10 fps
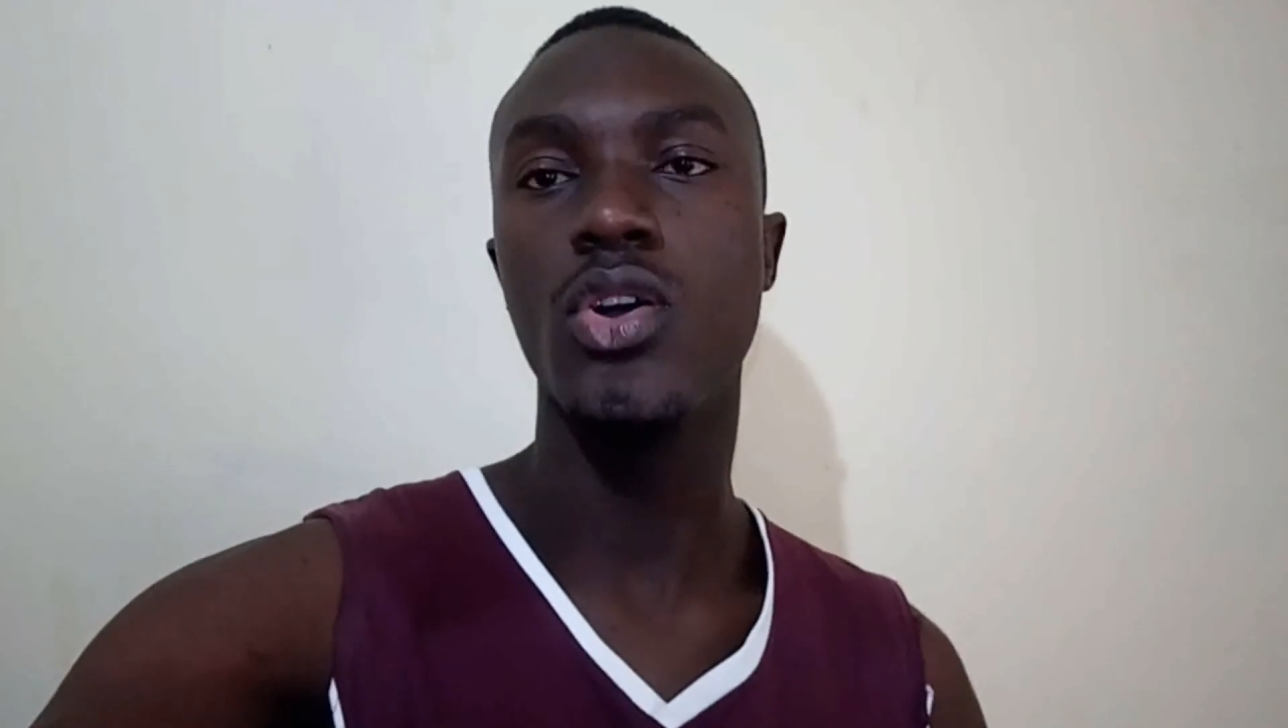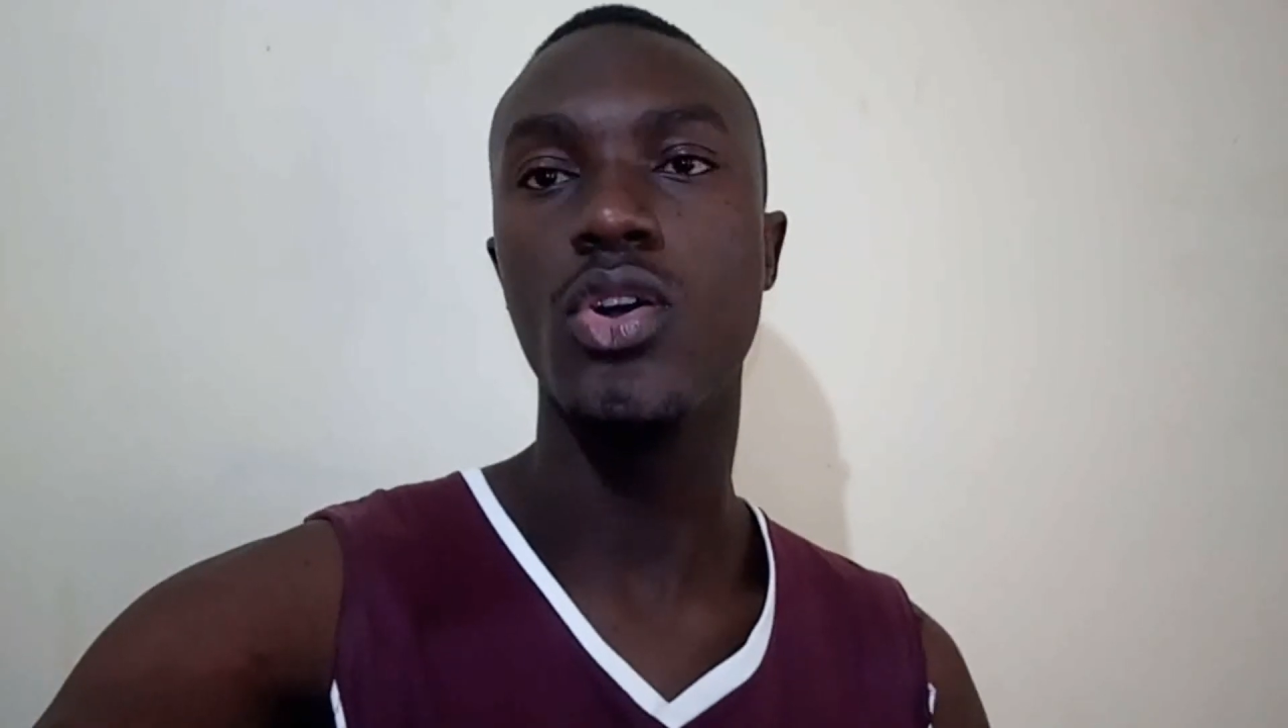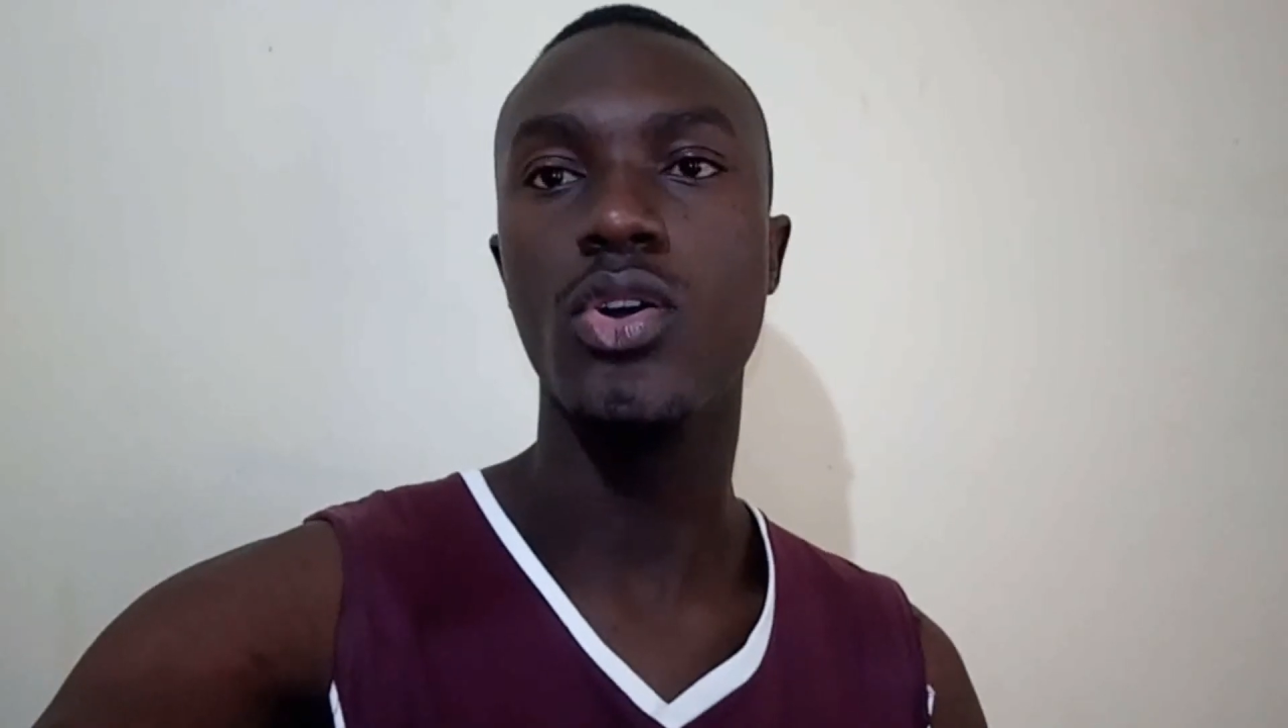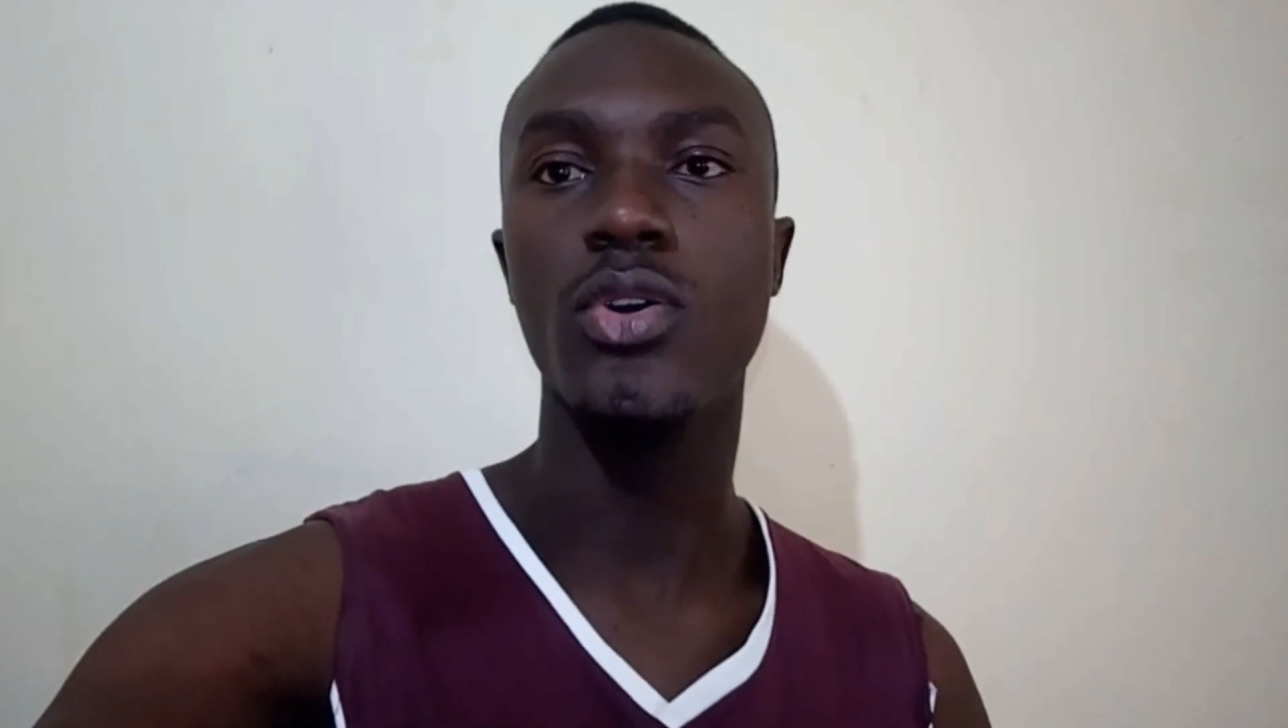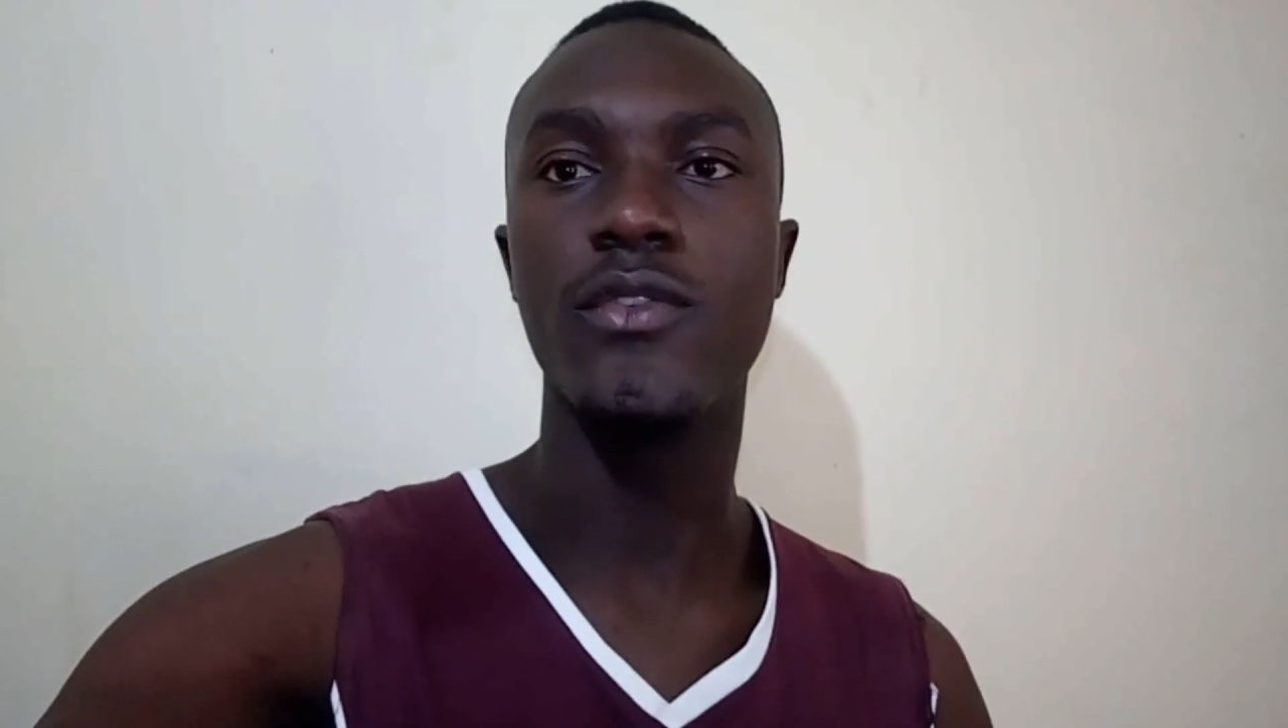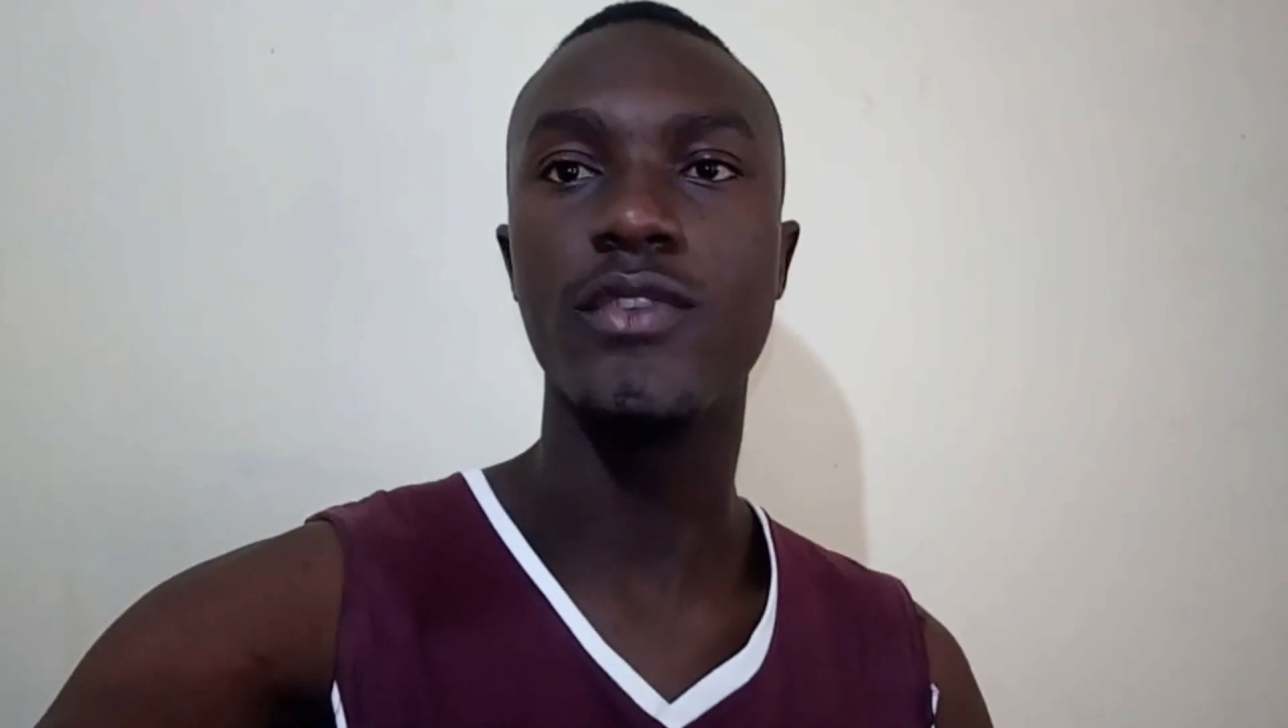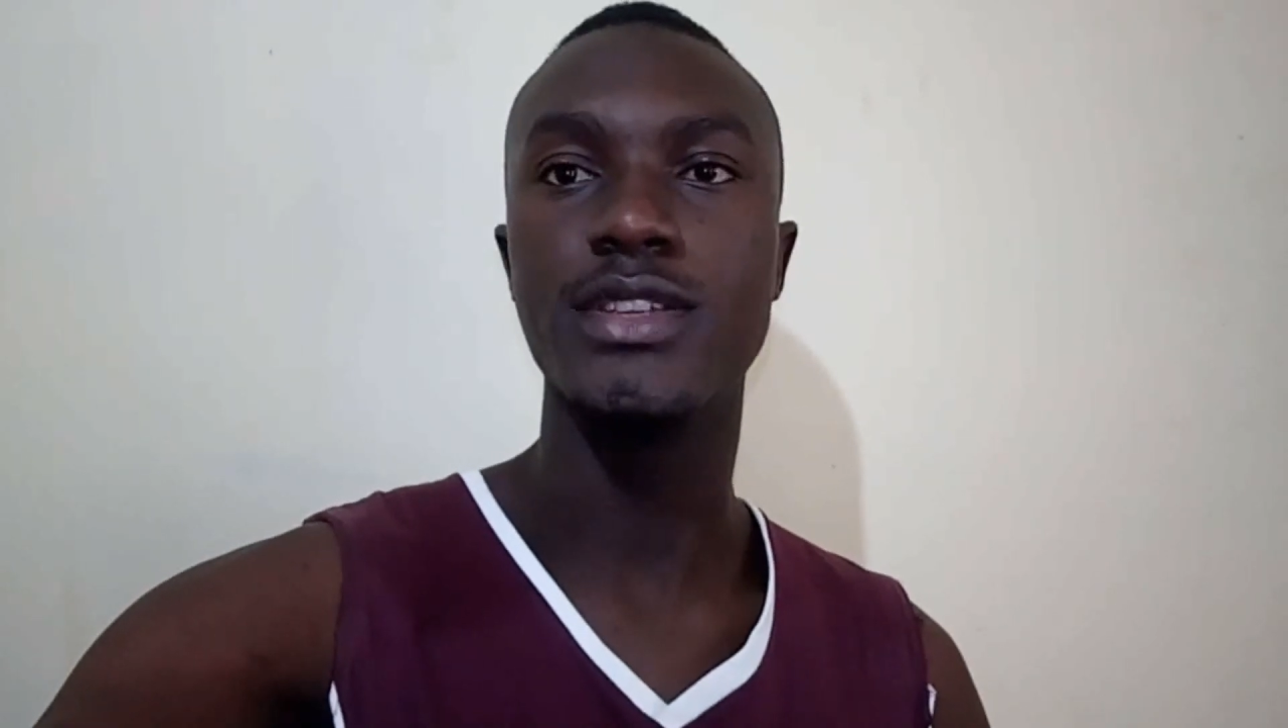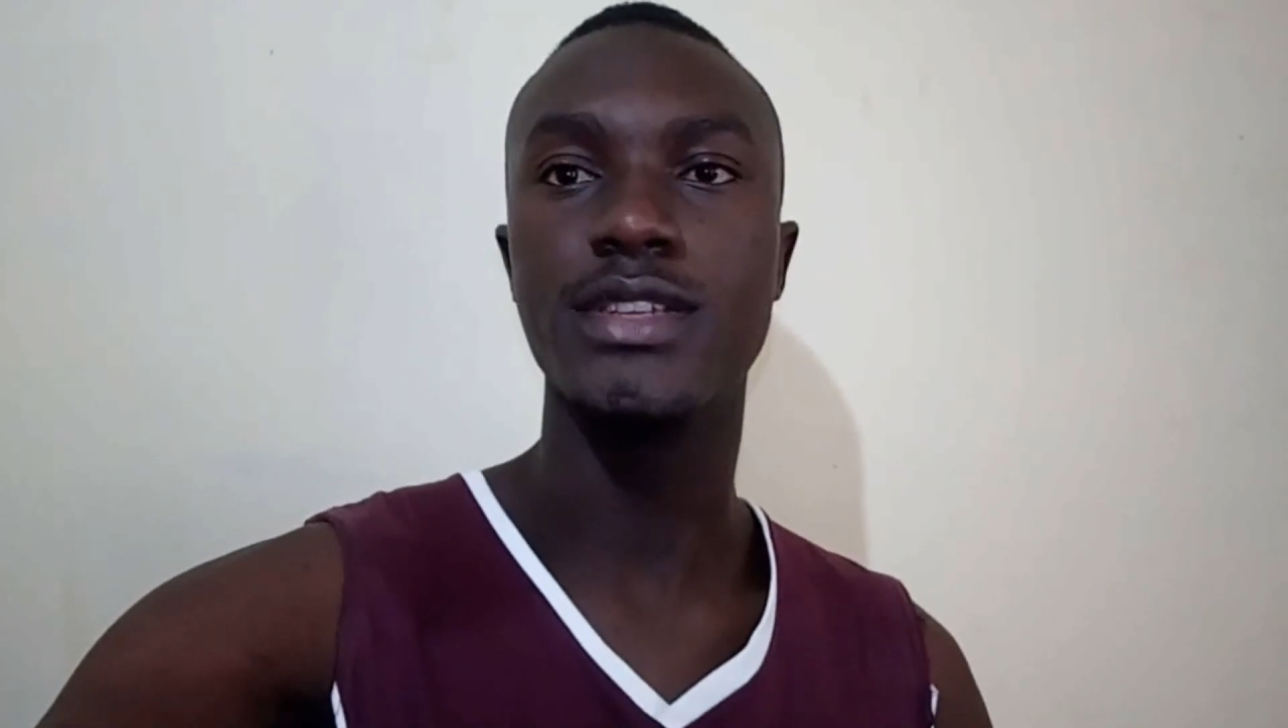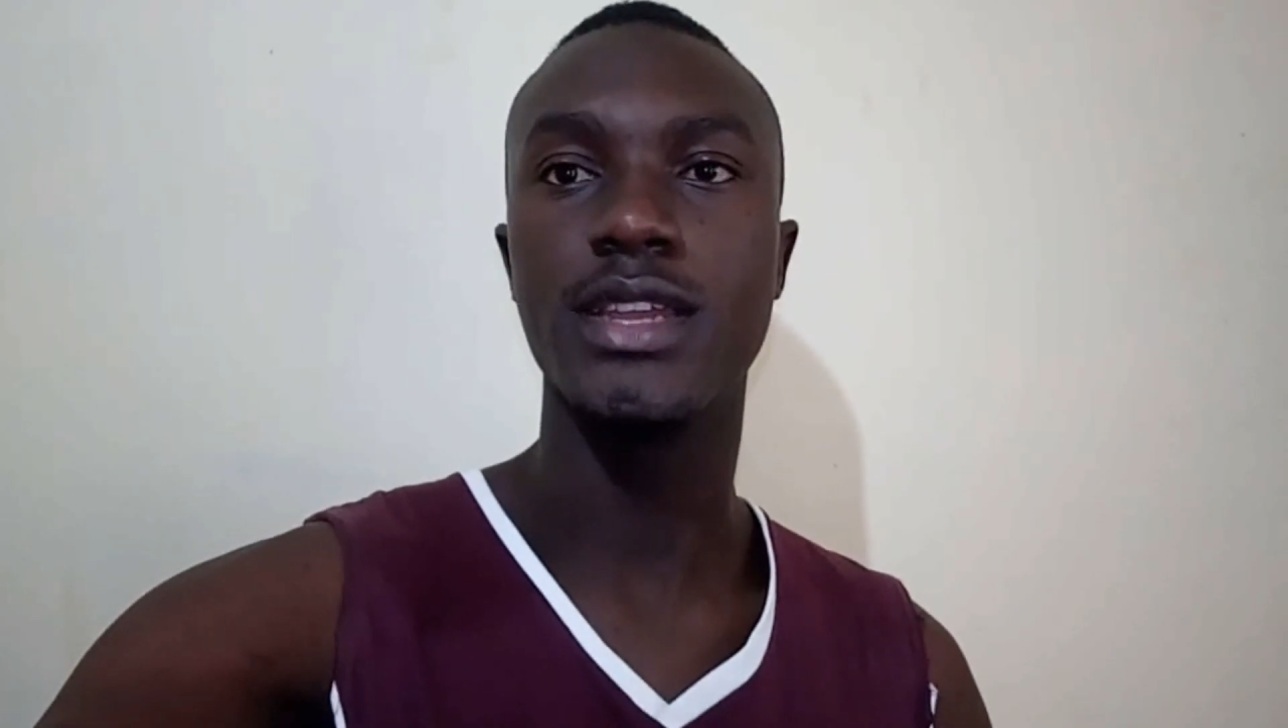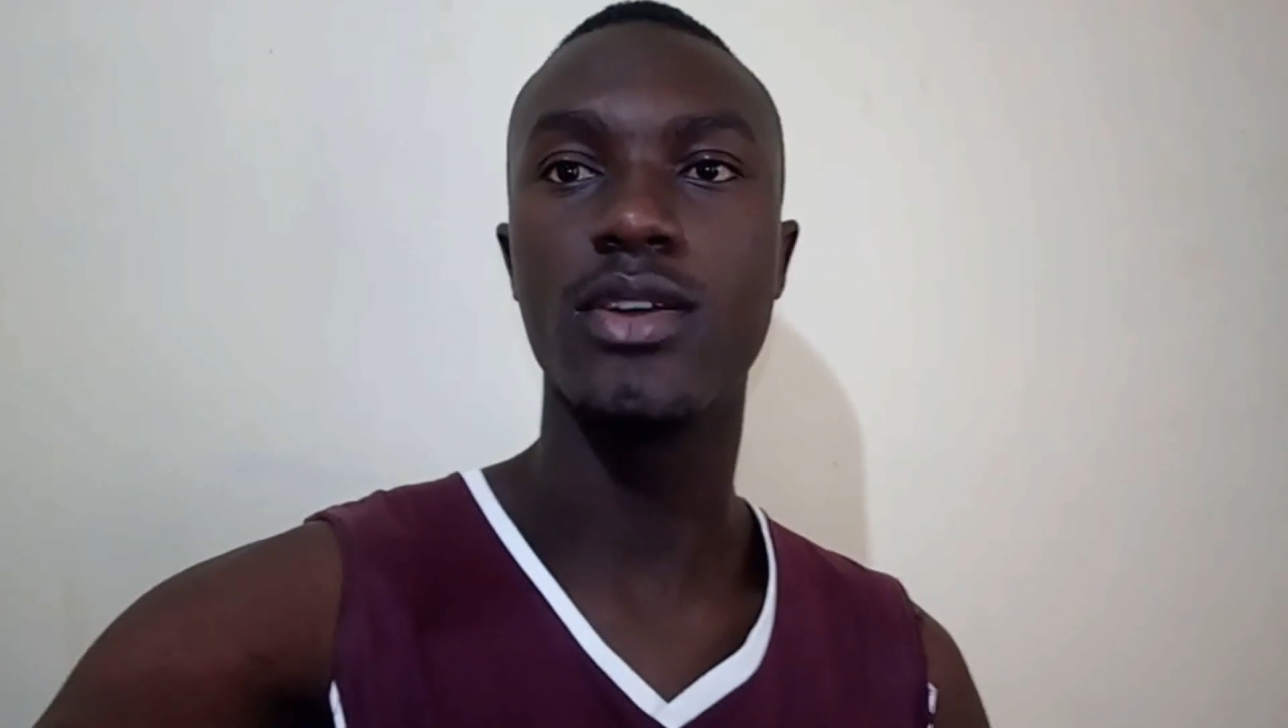or
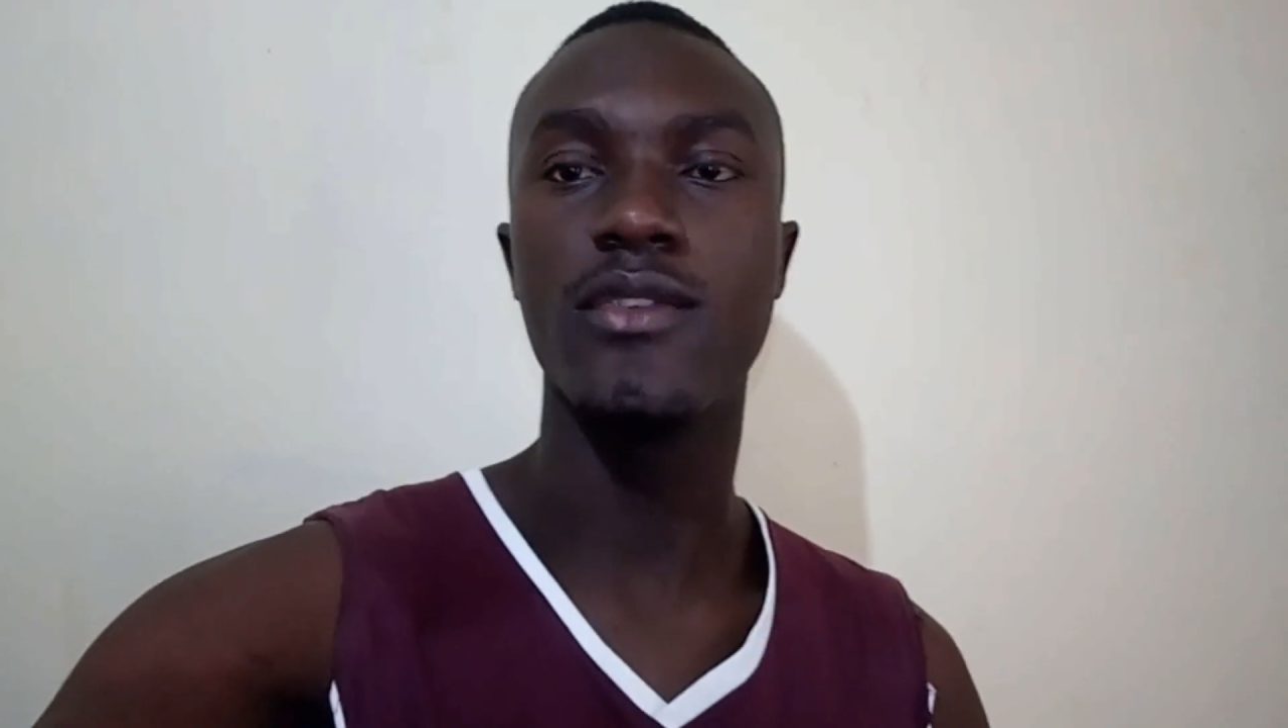French can